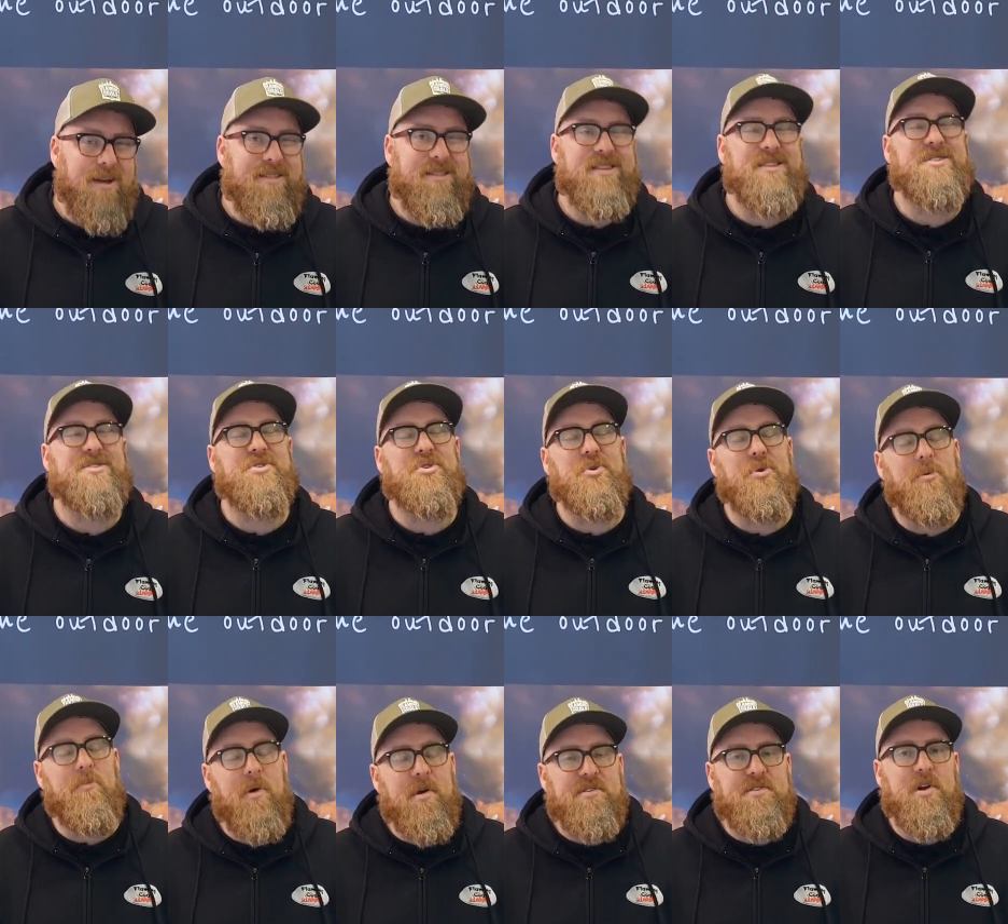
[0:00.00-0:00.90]
The
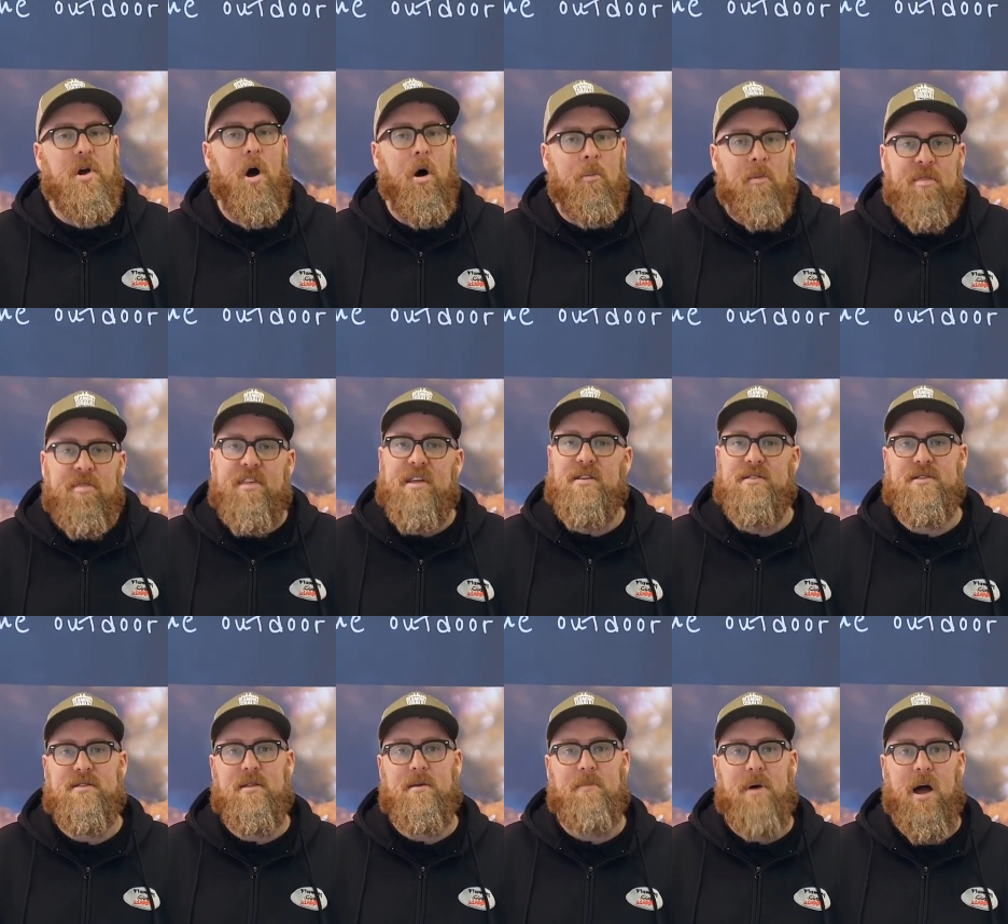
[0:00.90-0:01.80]
two most common things
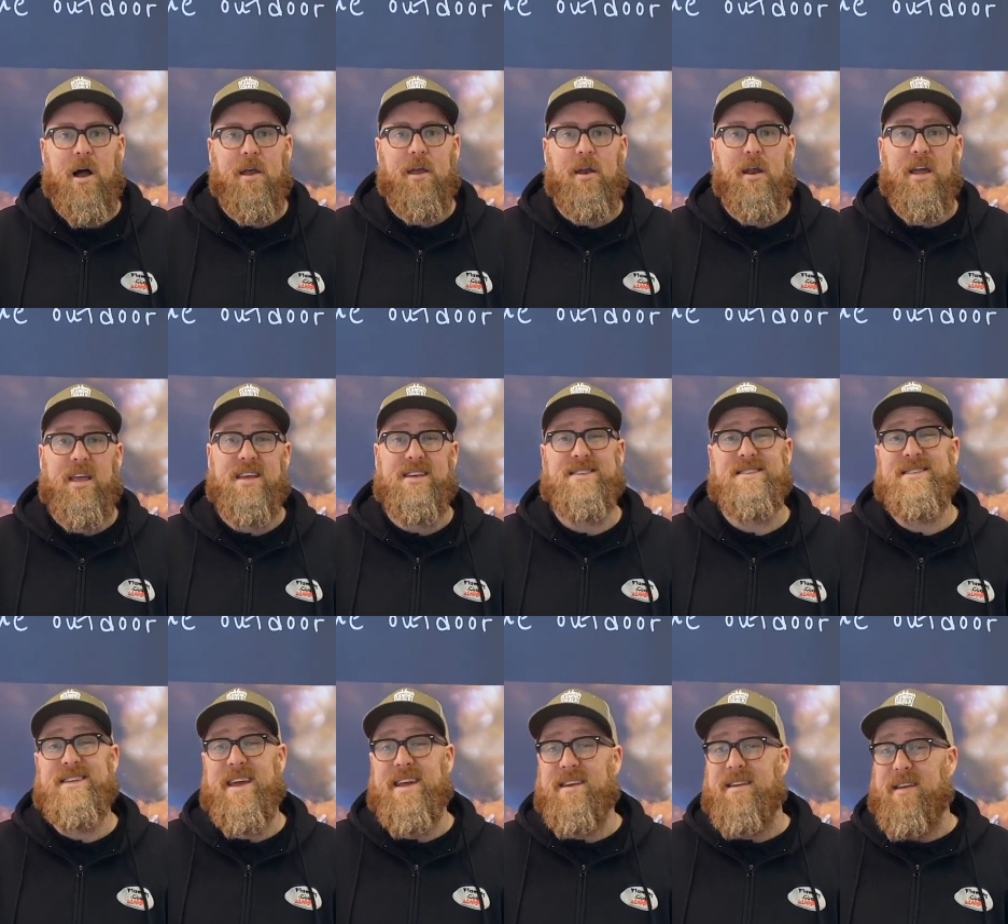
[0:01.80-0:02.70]
on the market are your
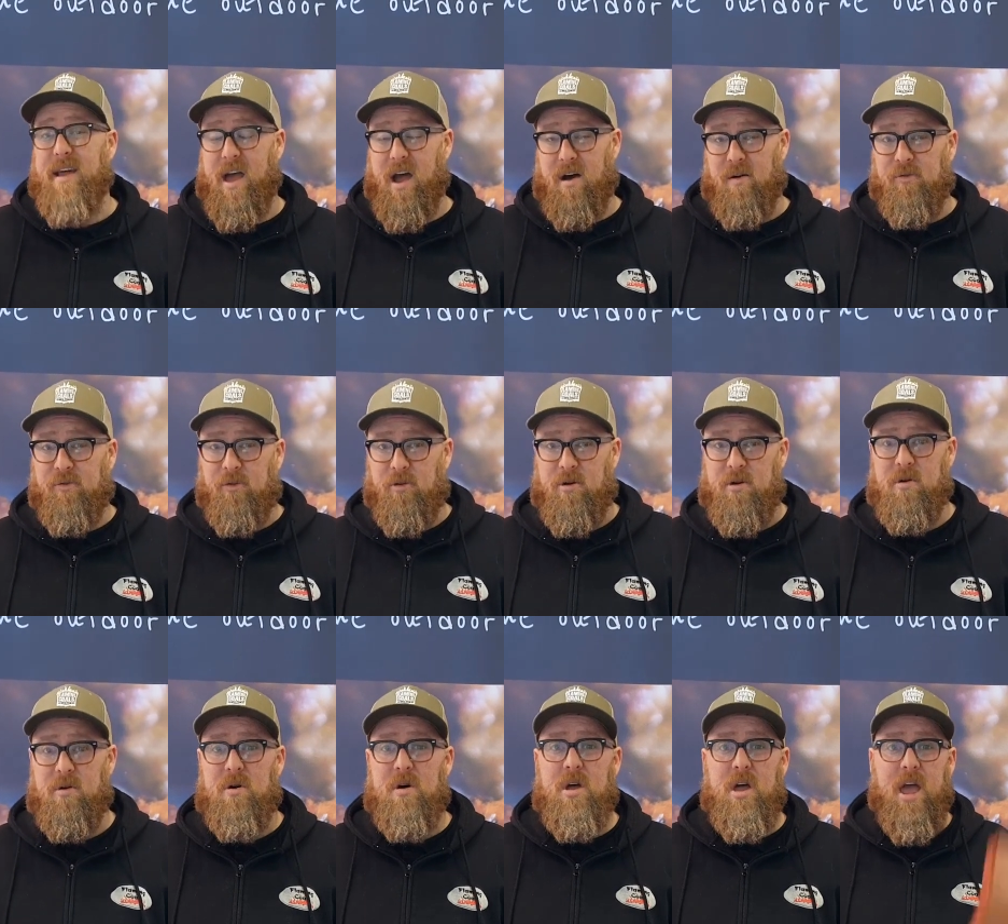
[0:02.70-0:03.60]
standard
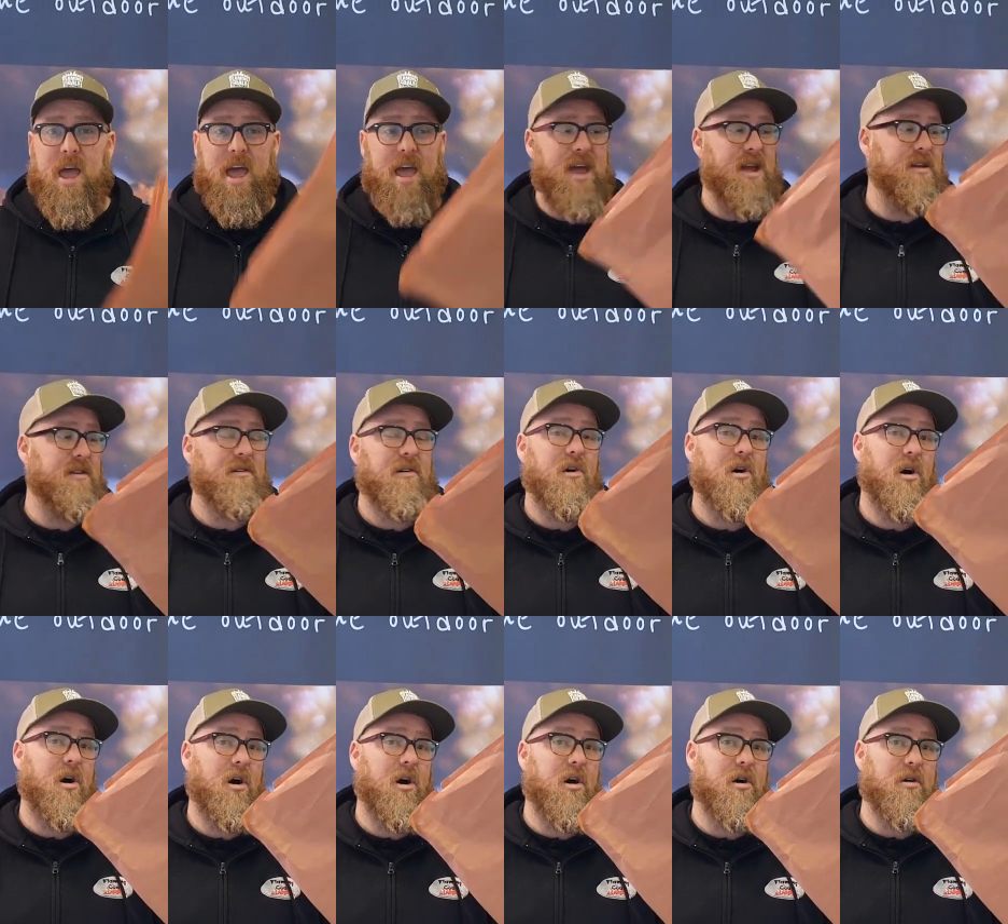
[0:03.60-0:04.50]
alfoil and
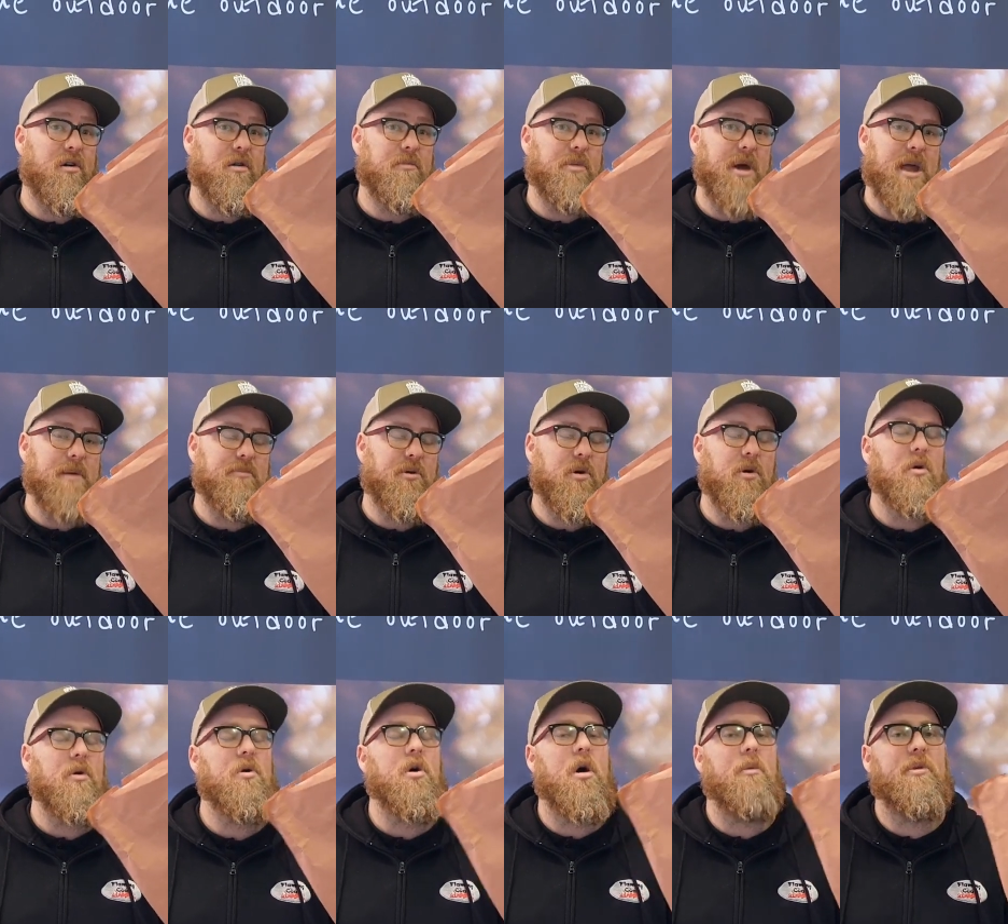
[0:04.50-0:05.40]
oran paper,
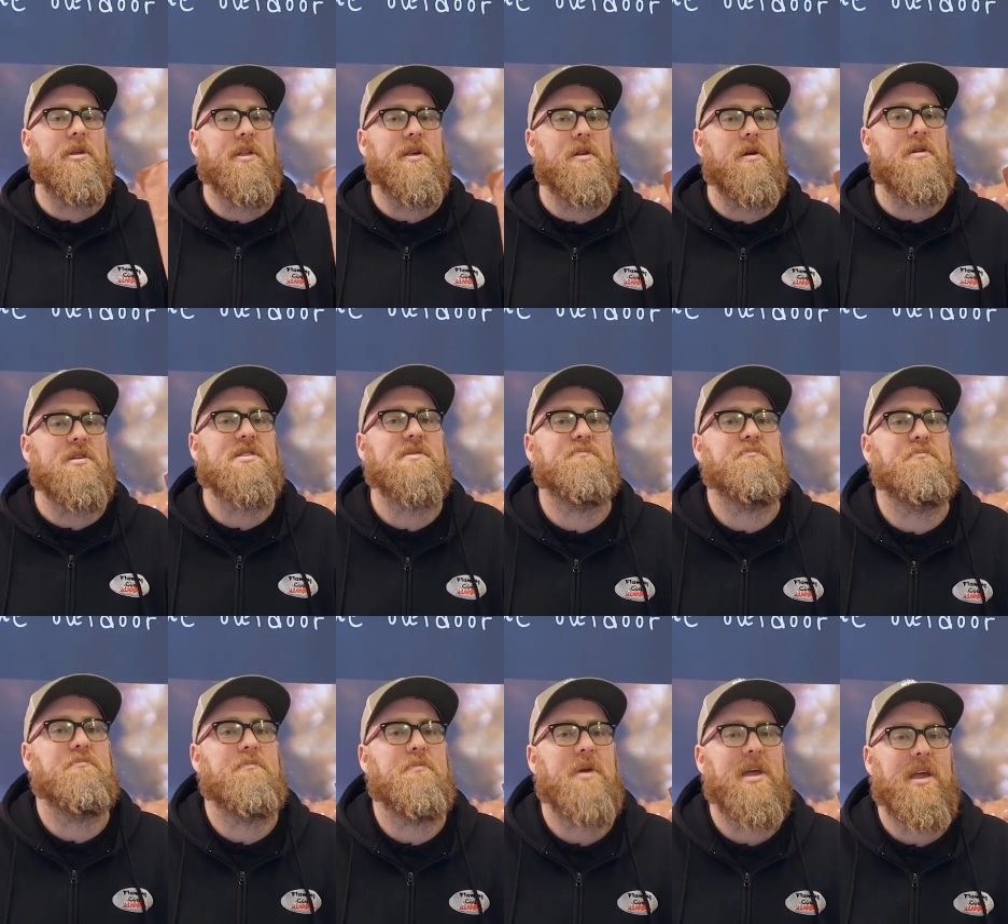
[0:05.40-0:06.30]
or commonly known as
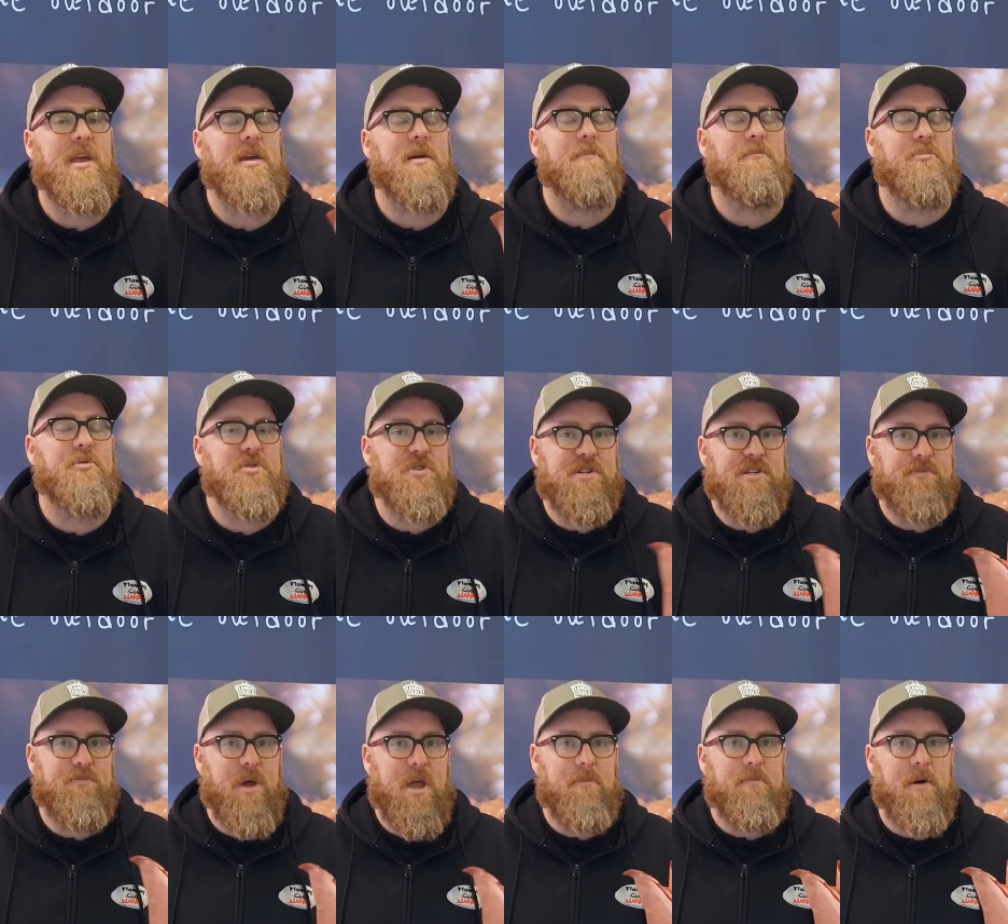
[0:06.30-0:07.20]
pink butcher's
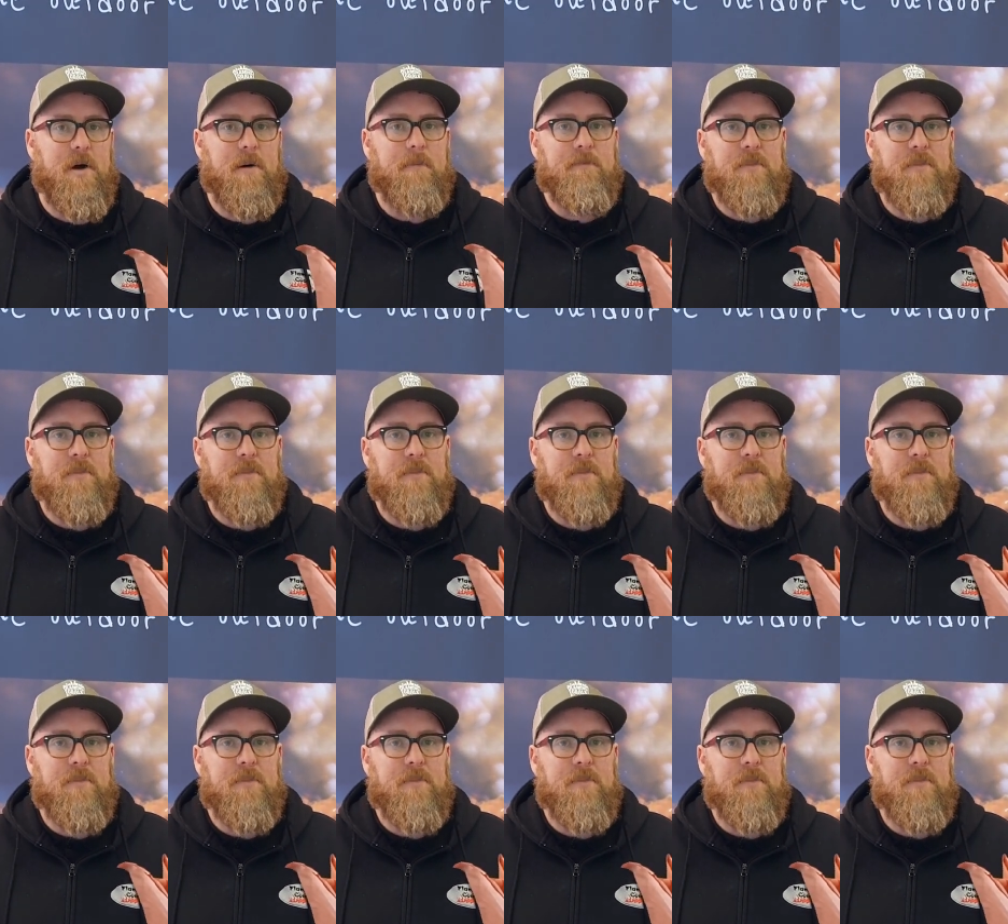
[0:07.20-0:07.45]
paper.